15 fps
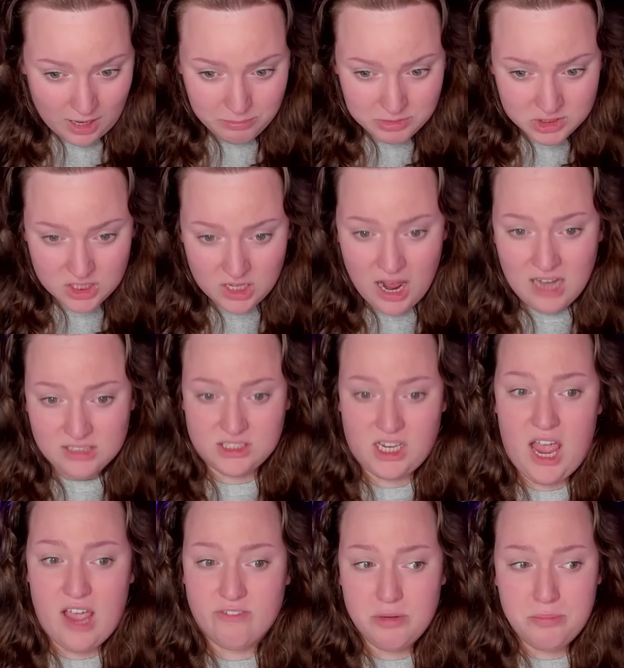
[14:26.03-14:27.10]
I'm just gonna ask
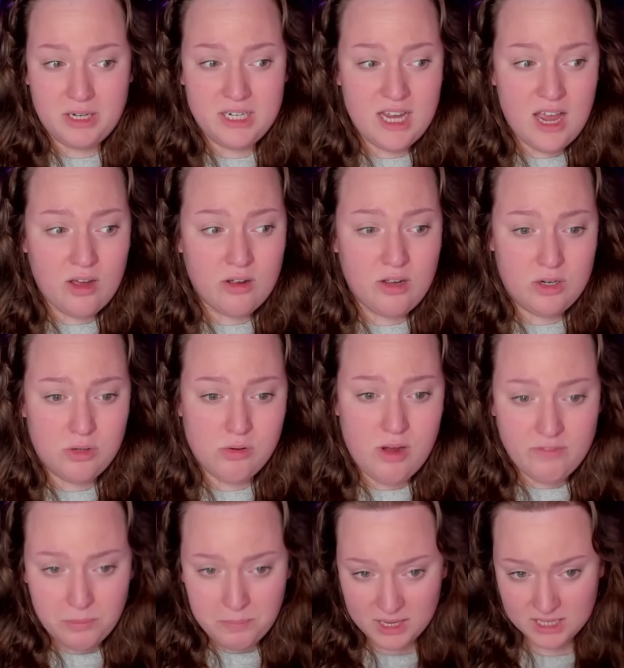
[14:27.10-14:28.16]
everybody out and
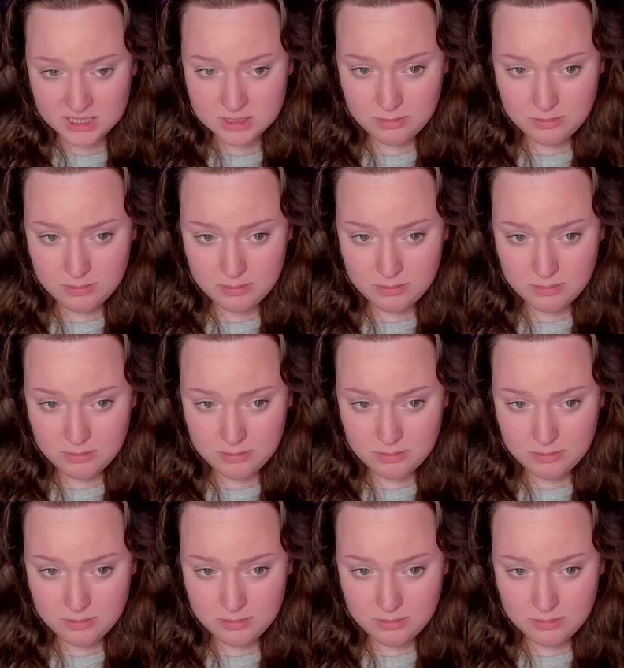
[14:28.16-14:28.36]
whoever picks